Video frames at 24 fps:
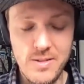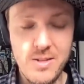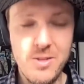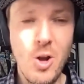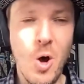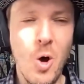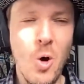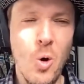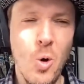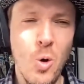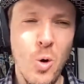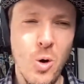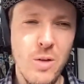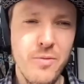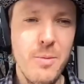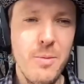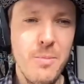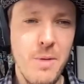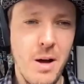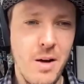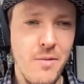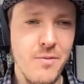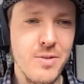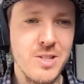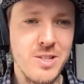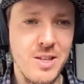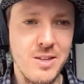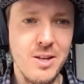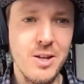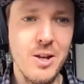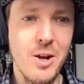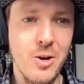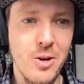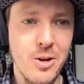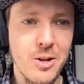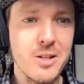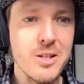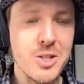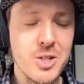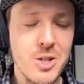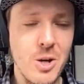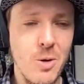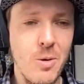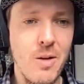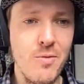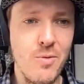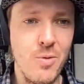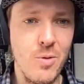Not all of them, obviously, they're not going to
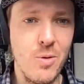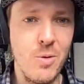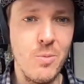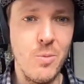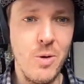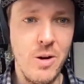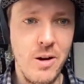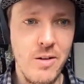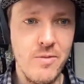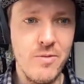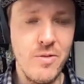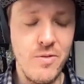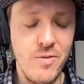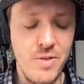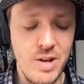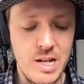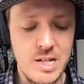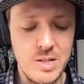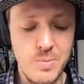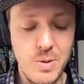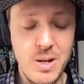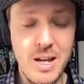show everyone where everything is.